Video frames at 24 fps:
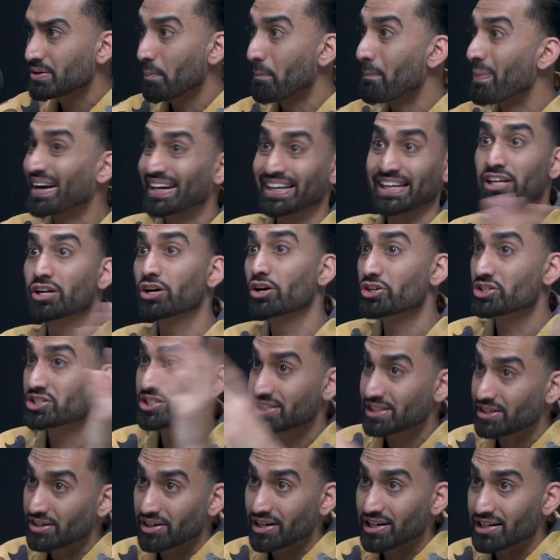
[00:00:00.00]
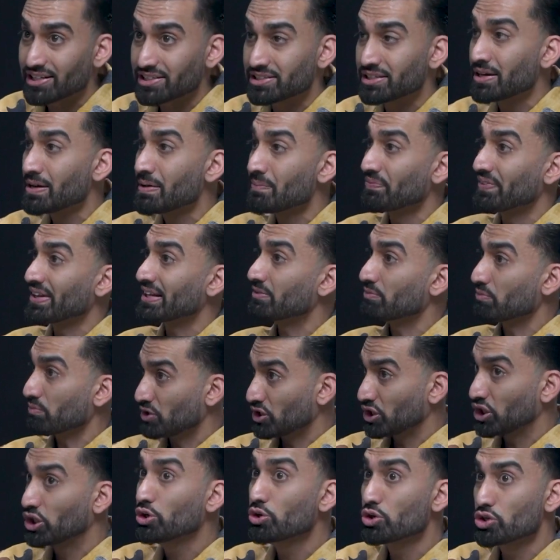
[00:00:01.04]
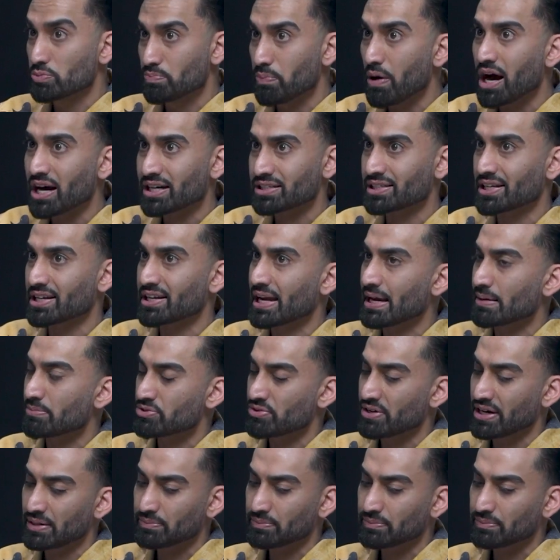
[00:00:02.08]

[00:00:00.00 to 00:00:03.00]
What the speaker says: Mikey Garcia's, like huge boxing names, right?